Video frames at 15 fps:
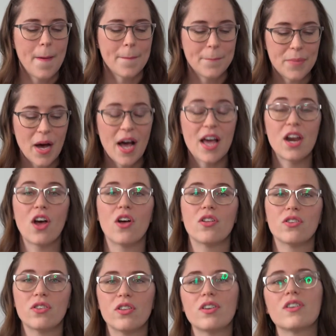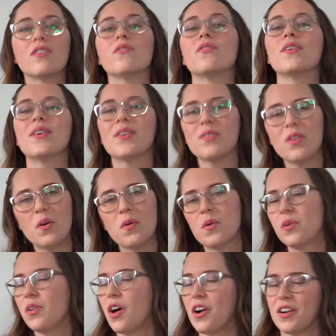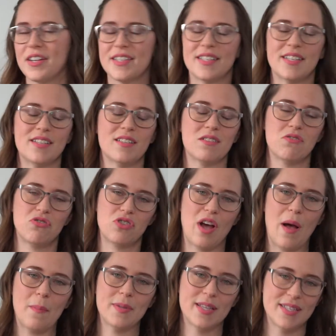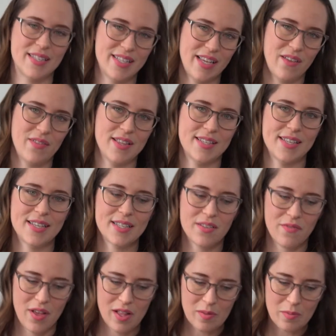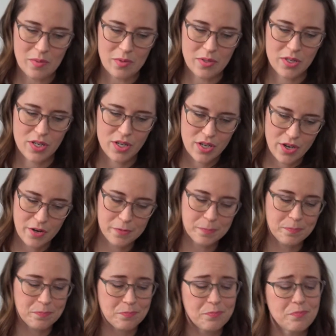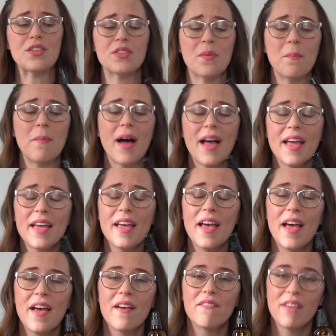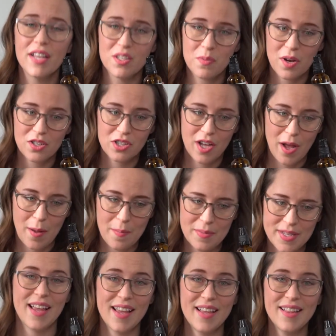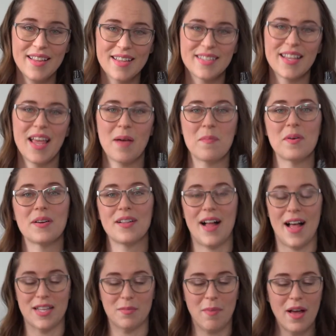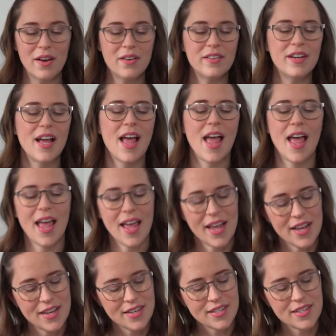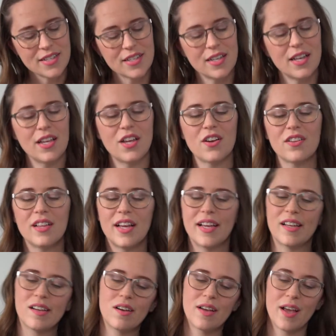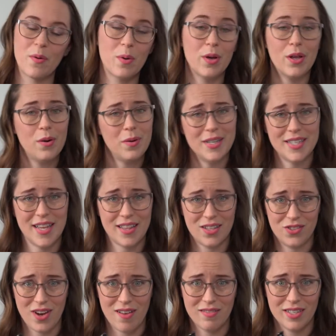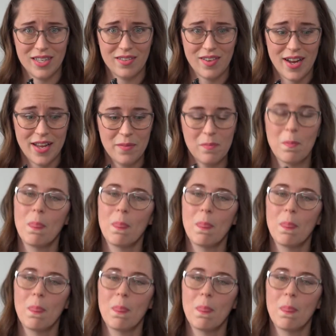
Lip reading: But look for your local artisans and shops and see if this is available to you. So my face wash comes in this amber glass bottle, and you're like, okay, well, you don't want to take that traveling, right?